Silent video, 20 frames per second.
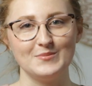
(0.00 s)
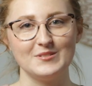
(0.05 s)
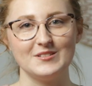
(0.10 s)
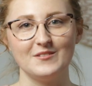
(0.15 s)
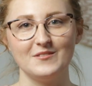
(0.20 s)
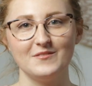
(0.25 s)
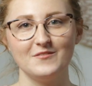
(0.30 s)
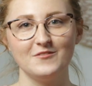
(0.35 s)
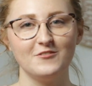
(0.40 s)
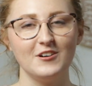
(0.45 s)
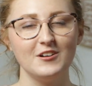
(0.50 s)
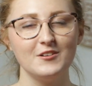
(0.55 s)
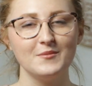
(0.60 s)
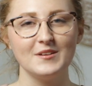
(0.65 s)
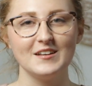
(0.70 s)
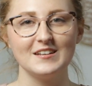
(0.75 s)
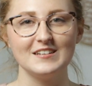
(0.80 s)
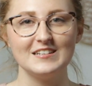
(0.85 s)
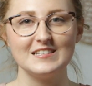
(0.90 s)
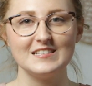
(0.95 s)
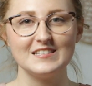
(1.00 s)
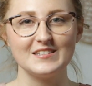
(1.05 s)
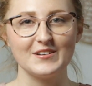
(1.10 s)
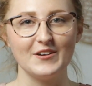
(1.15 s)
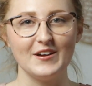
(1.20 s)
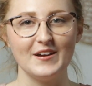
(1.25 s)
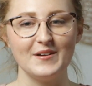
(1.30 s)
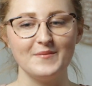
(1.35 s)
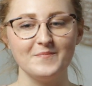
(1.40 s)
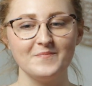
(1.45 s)
So follow me on
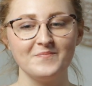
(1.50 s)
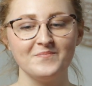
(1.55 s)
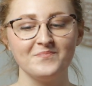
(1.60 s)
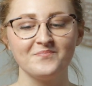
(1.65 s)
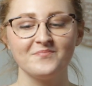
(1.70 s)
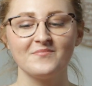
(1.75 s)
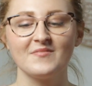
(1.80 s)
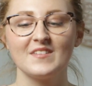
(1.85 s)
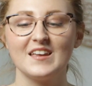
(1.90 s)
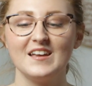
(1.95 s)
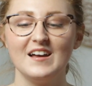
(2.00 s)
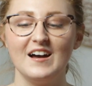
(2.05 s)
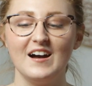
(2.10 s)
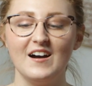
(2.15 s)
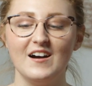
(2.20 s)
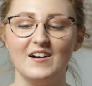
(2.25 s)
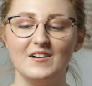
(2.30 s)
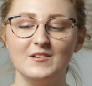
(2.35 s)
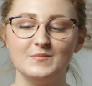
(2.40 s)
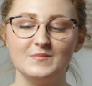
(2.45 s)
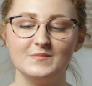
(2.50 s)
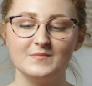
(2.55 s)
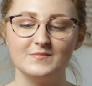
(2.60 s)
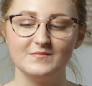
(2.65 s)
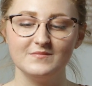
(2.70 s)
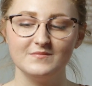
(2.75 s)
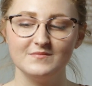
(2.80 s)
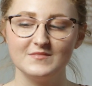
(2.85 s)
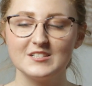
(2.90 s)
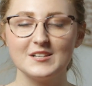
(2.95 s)
Instagram.
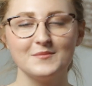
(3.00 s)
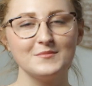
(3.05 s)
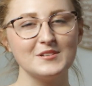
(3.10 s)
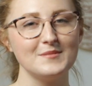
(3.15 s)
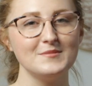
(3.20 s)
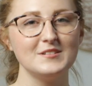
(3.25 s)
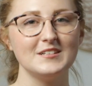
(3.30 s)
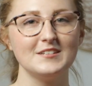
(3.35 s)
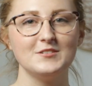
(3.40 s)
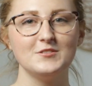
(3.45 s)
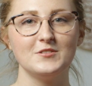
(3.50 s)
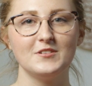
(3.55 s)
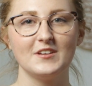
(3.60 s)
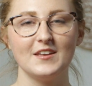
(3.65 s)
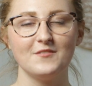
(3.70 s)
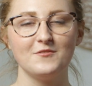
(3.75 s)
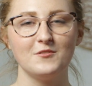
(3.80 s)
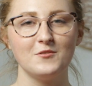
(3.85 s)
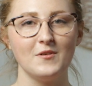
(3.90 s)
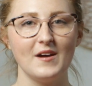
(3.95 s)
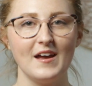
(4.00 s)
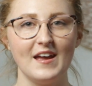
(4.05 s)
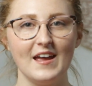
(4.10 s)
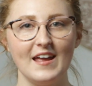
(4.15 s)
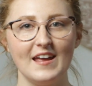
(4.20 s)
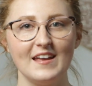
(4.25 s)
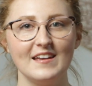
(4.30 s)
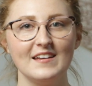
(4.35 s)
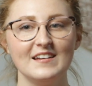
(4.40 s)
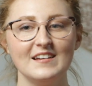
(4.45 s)
Sometimes I do a
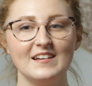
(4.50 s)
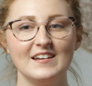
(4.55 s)
giveaway.